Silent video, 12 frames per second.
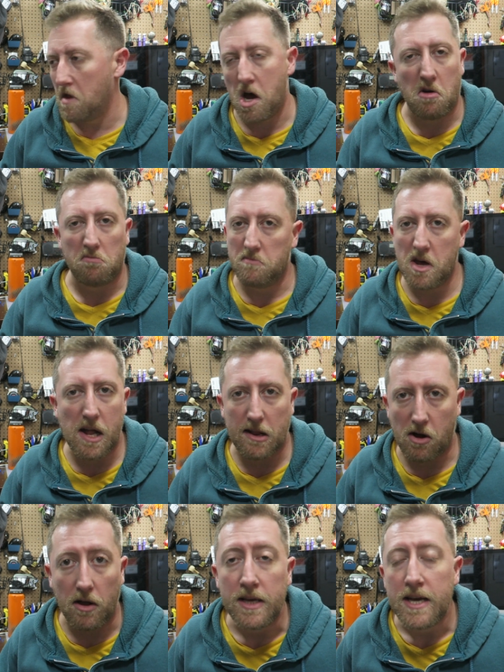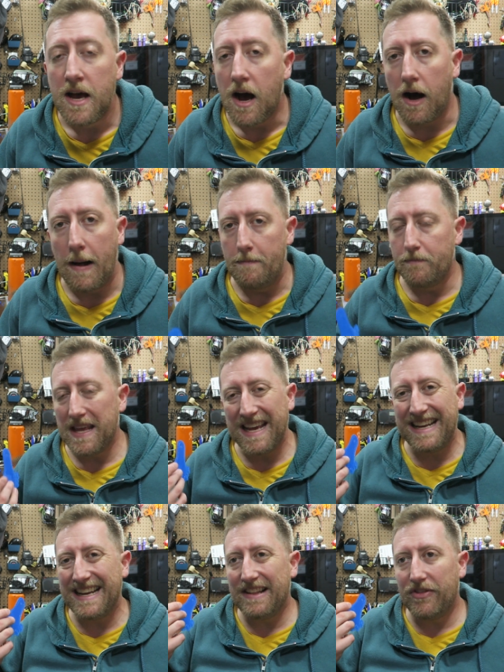No, not at all.
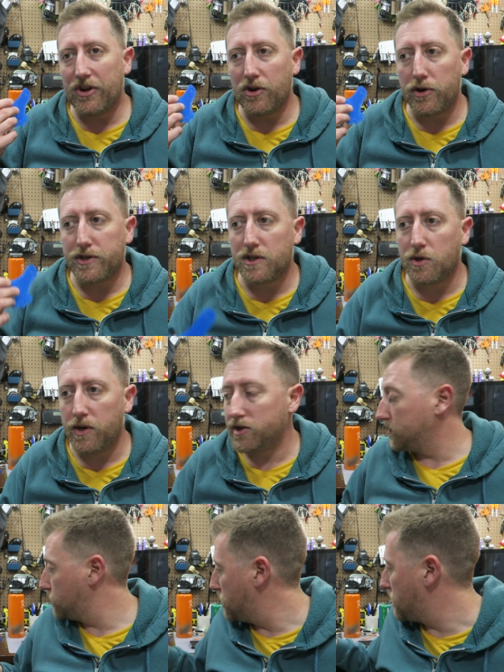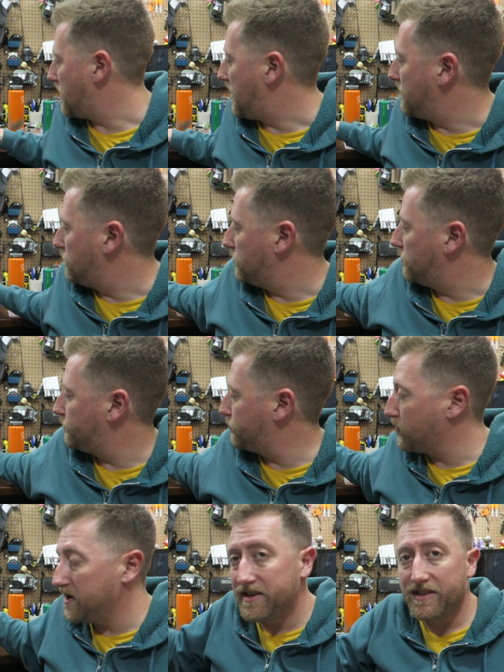There are situations where I
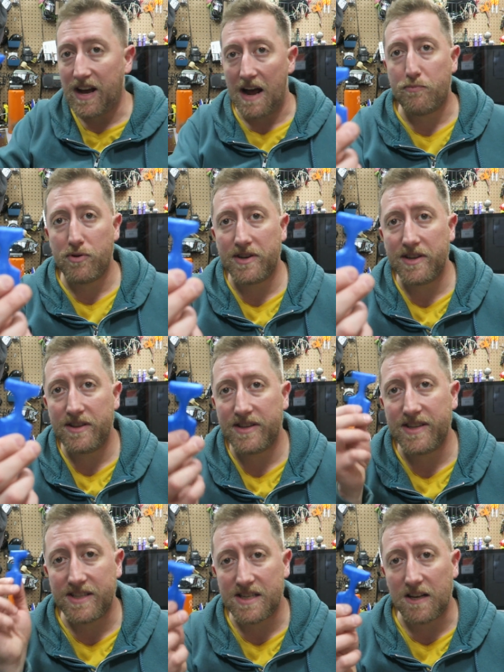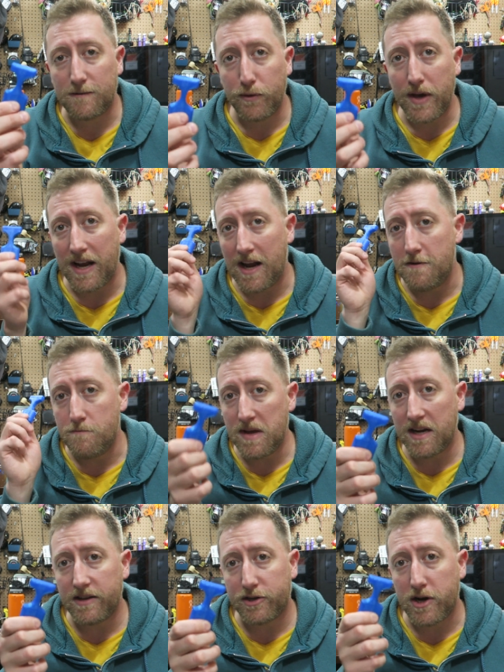printed this successfully and I
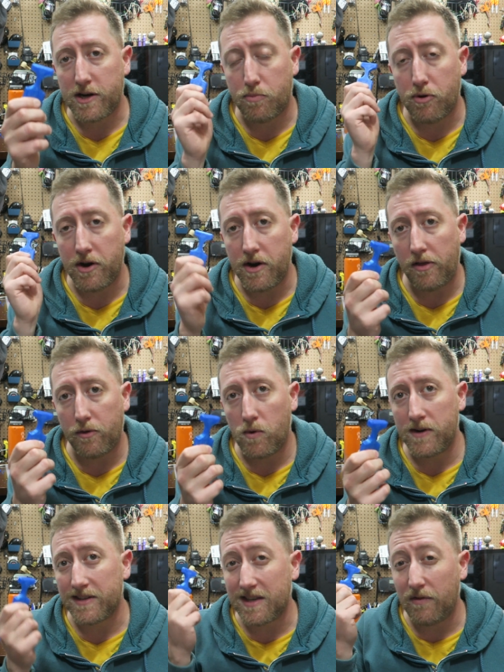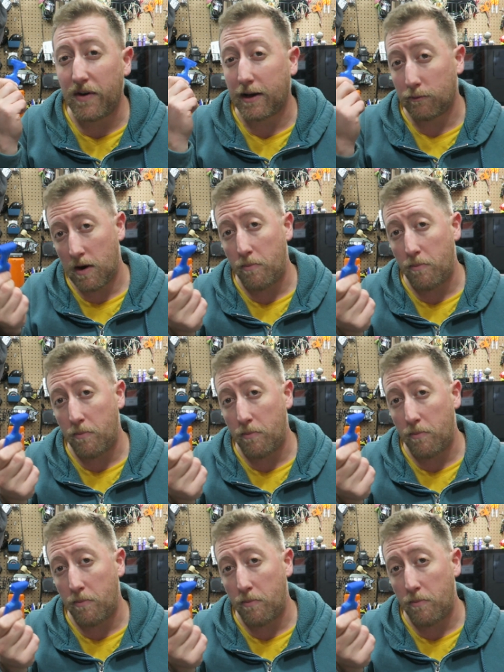immediately tried to print another one to see if I could